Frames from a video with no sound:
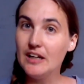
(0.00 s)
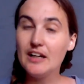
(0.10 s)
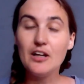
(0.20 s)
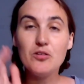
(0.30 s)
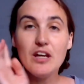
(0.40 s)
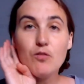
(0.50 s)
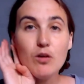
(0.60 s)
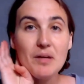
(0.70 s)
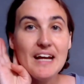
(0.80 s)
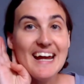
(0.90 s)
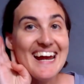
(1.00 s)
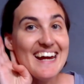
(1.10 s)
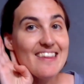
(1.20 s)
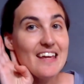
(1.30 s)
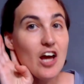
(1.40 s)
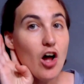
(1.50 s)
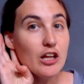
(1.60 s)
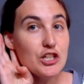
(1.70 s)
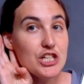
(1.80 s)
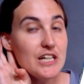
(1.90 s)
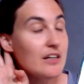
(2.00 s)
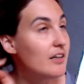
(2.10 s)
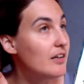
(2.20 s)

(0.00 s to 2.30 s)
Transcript: Can you say it for me? Ichthyology?